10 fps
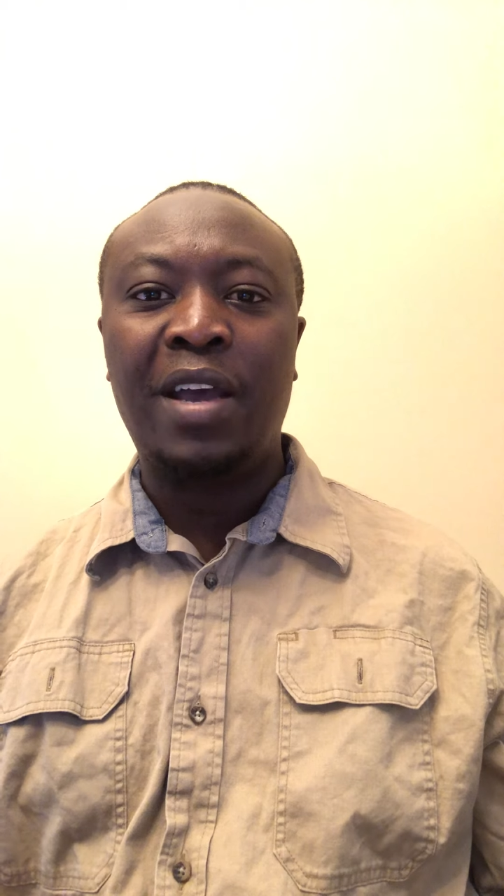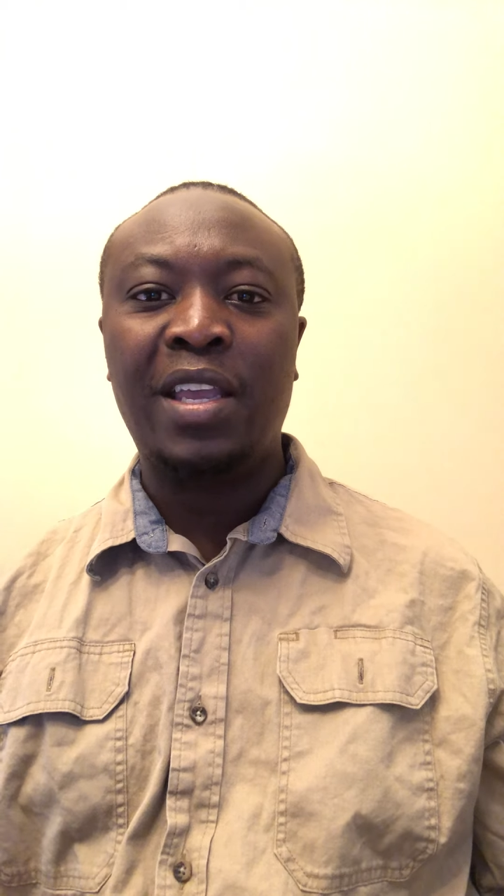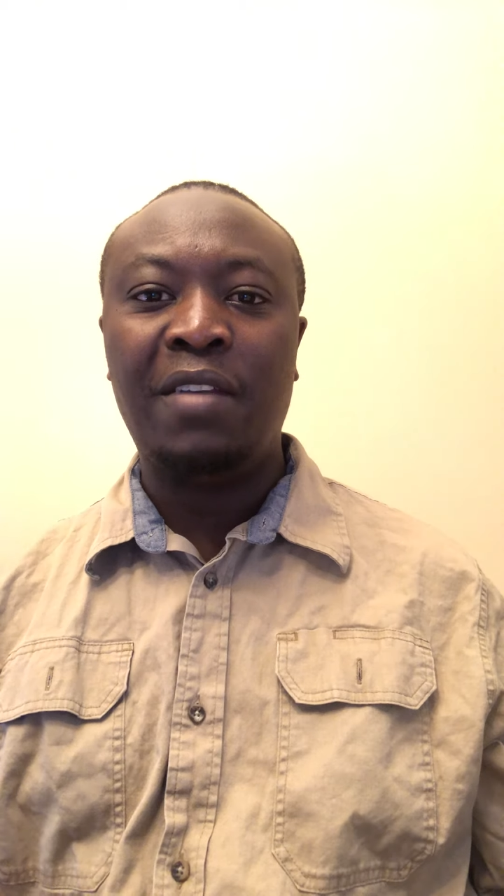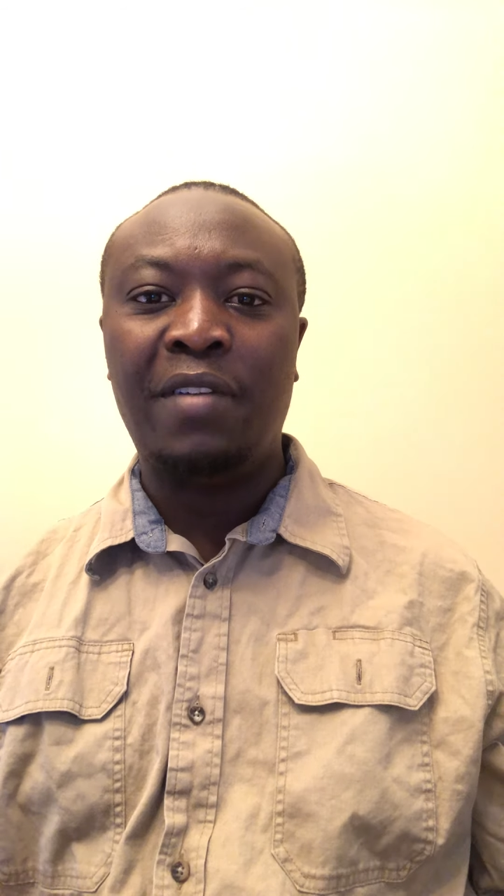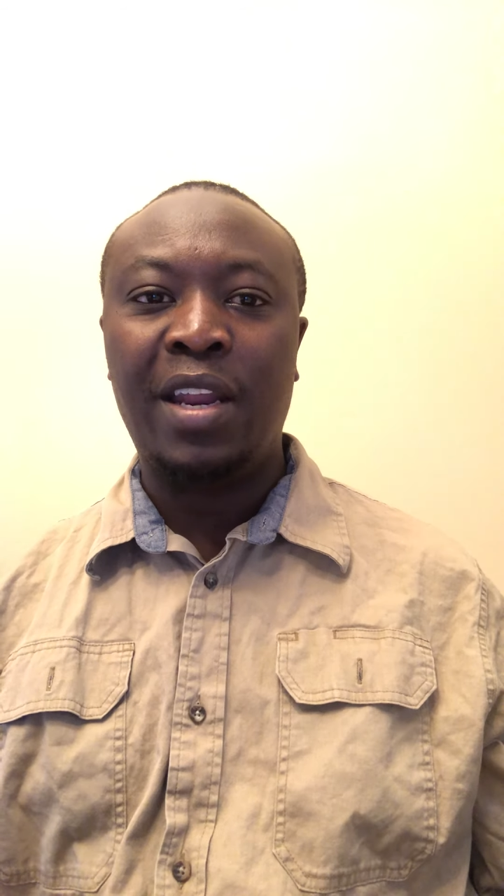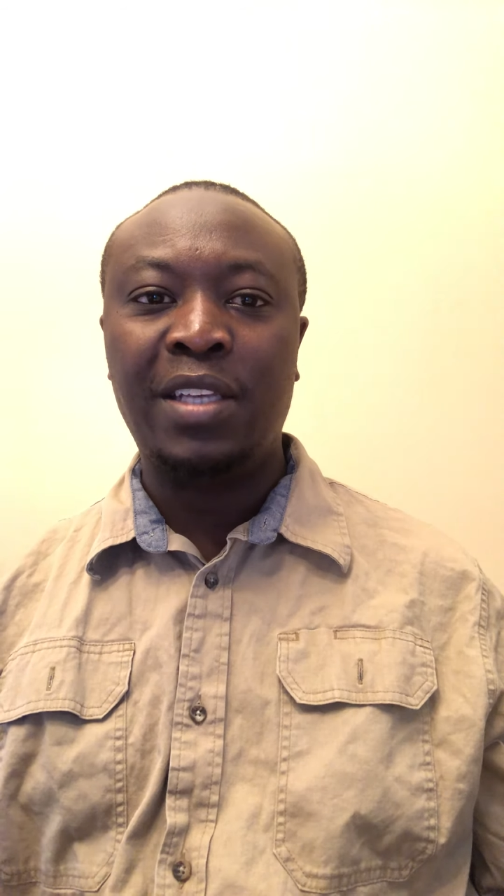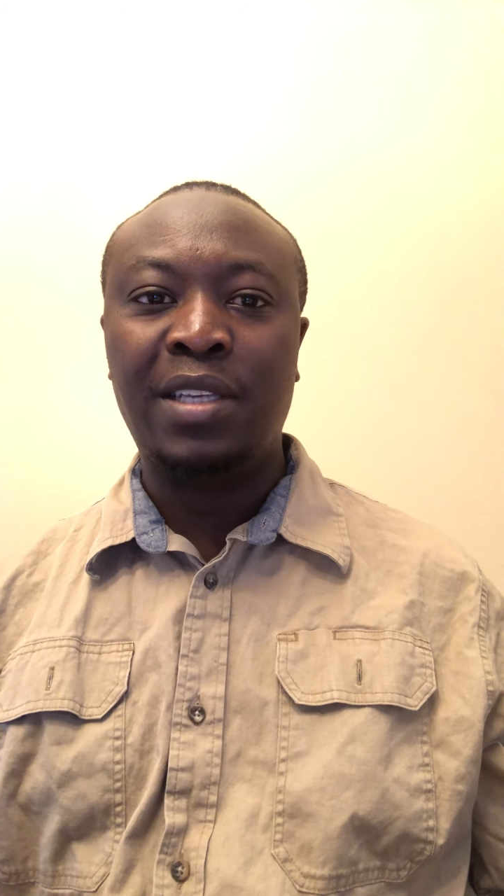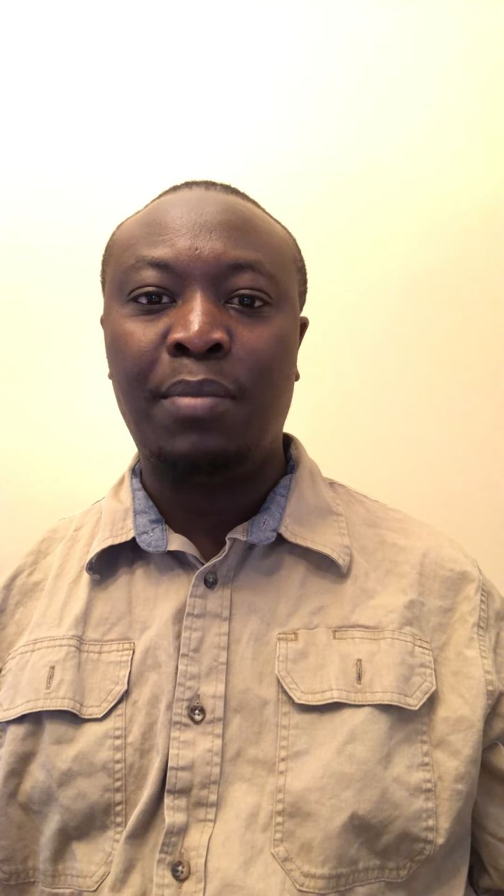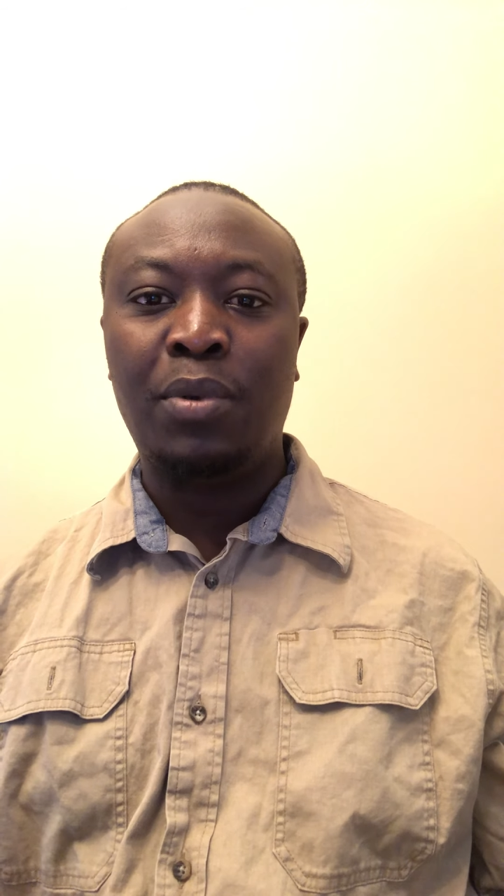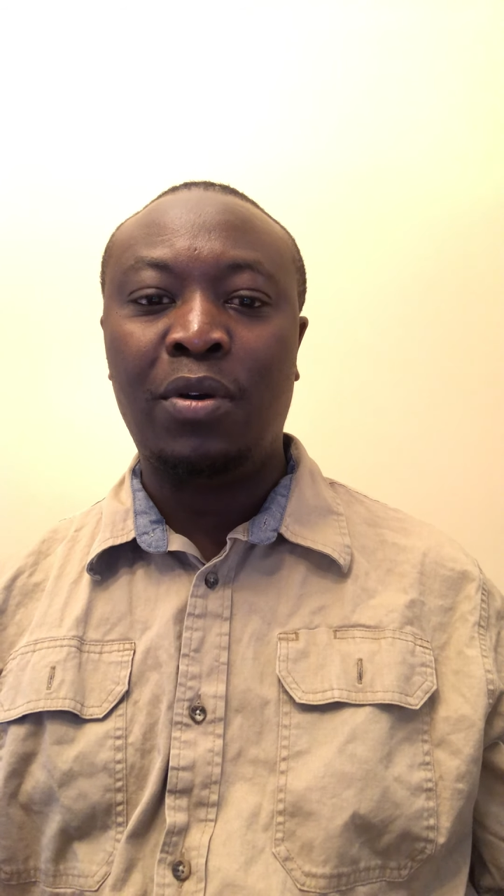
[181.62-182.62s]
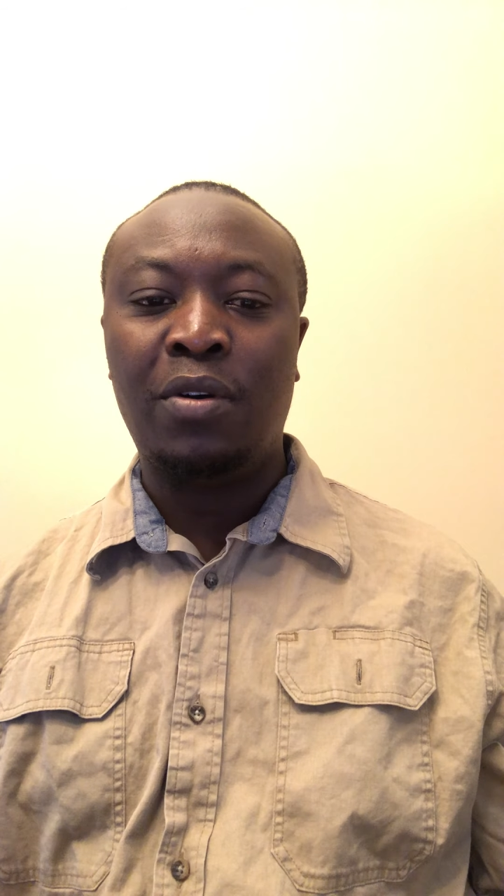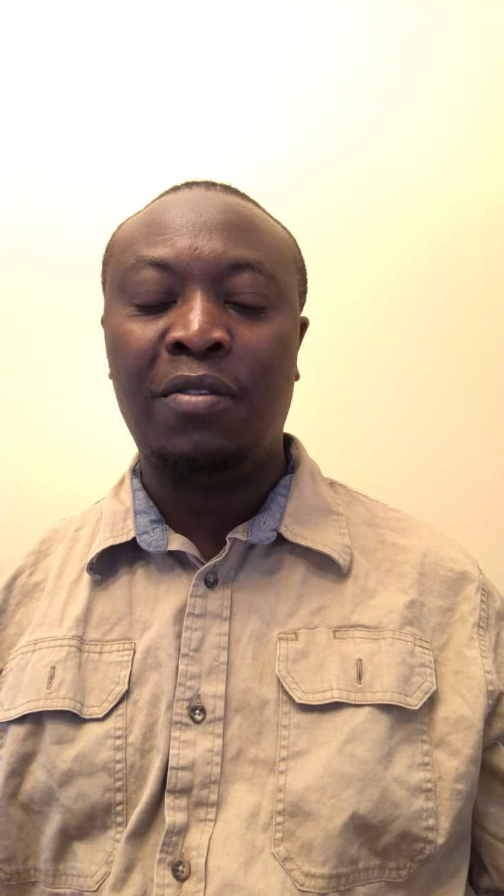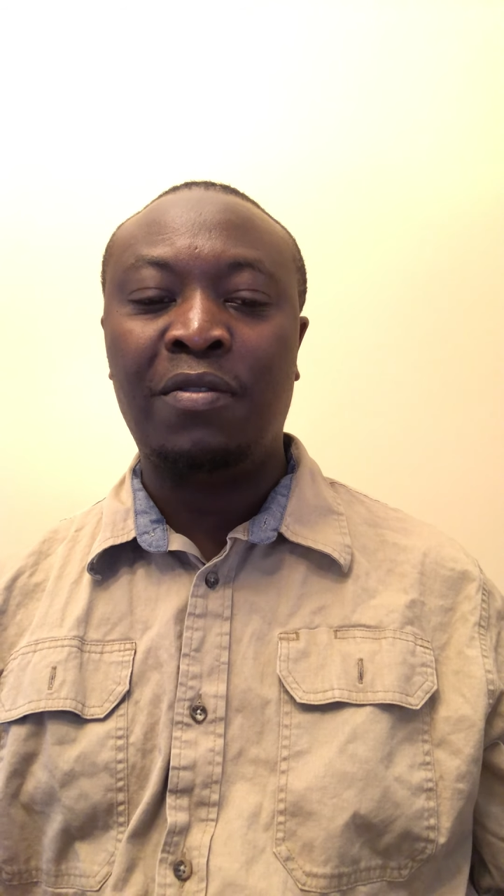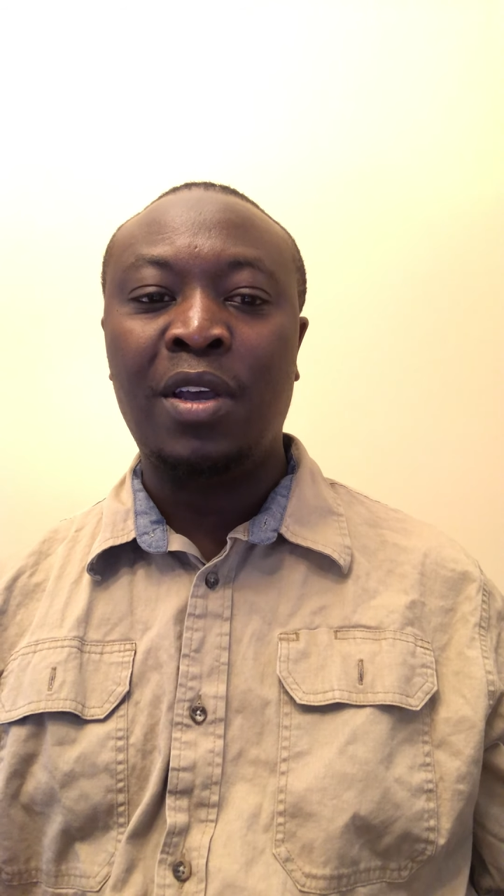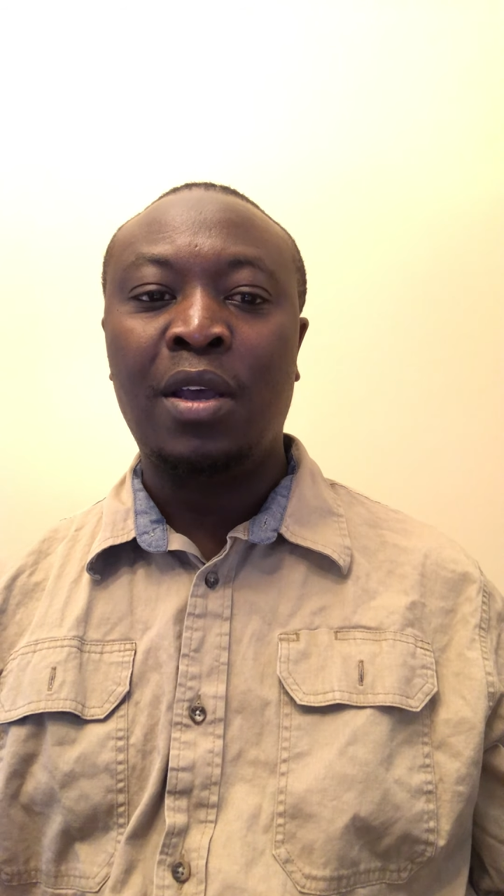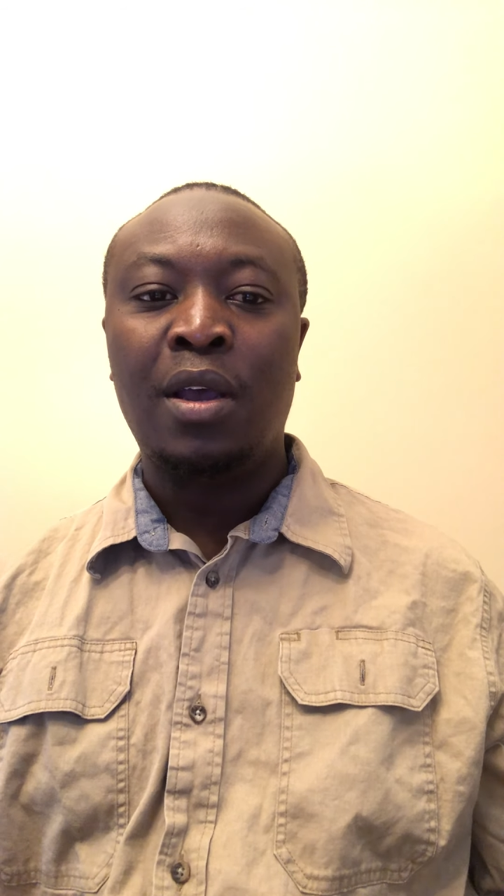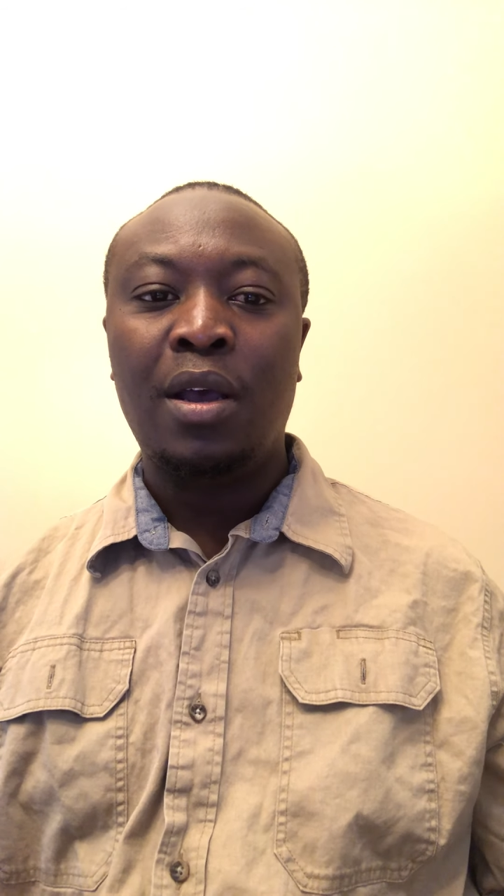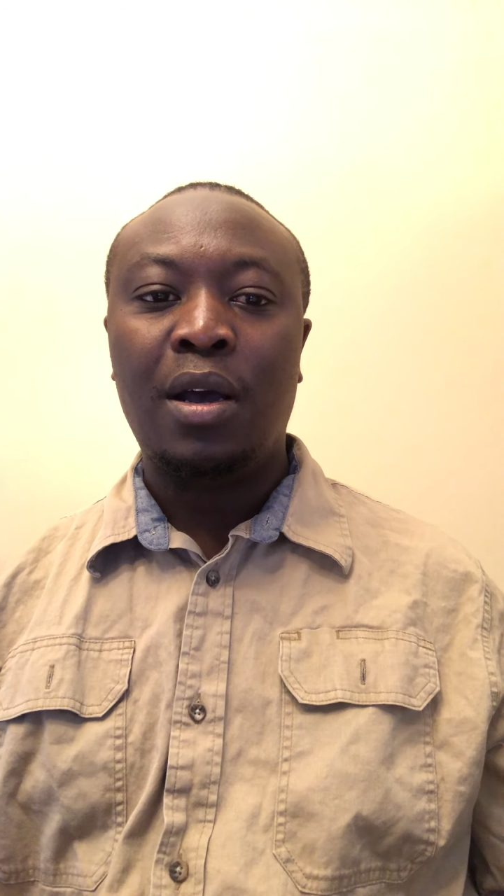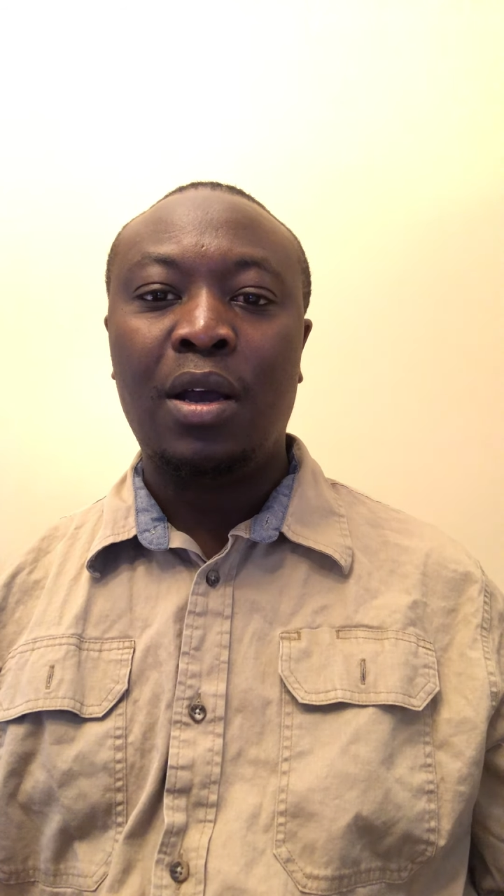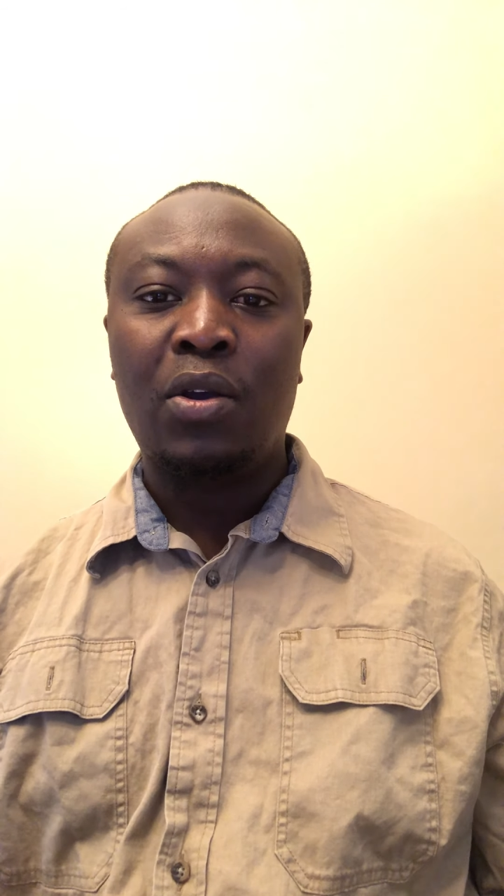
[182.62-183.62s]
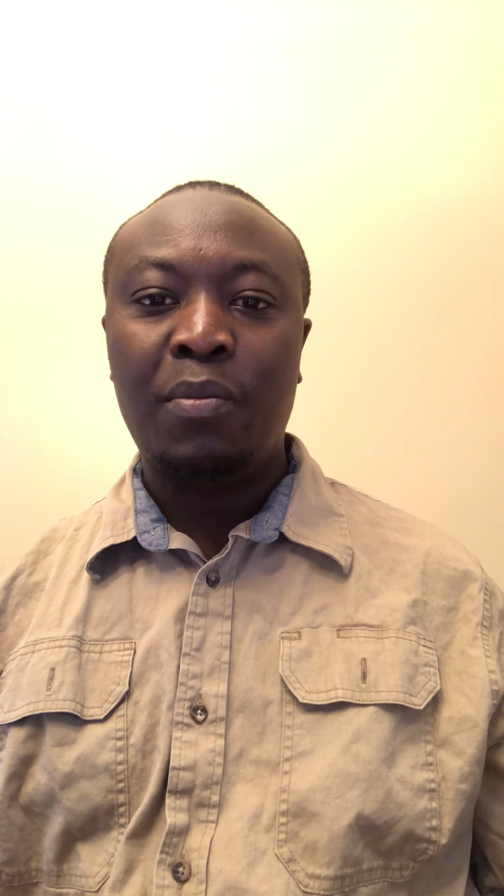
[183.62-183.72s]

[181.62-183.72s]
I give an example of